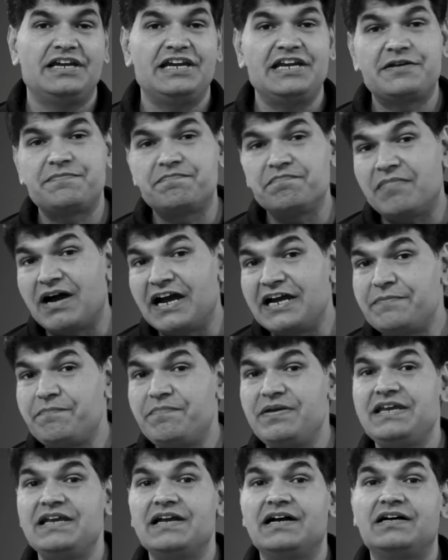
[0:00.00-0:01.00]
It might
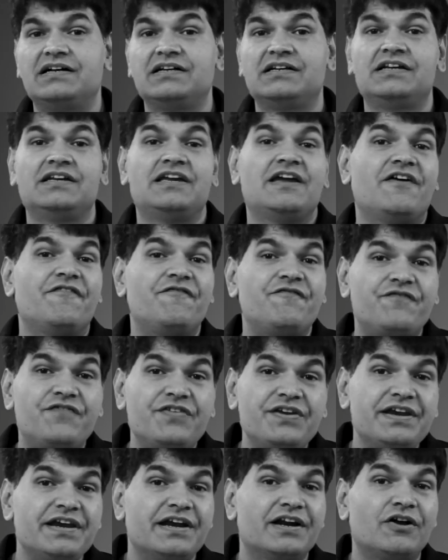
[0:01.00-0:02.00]
be a
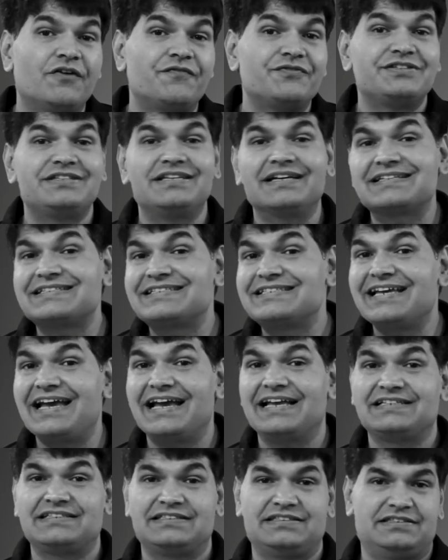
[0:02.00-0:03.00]
fear of
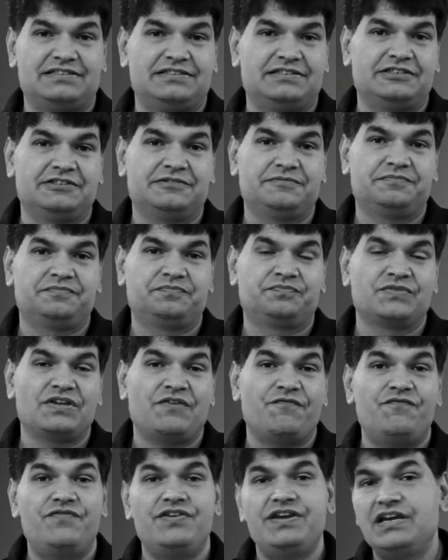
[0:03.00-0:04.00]
success,
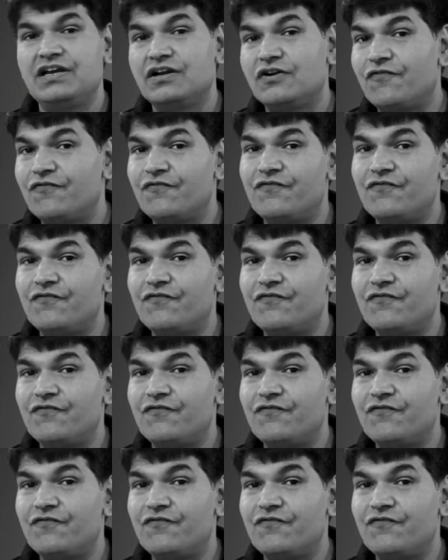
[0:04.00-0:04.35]
fear of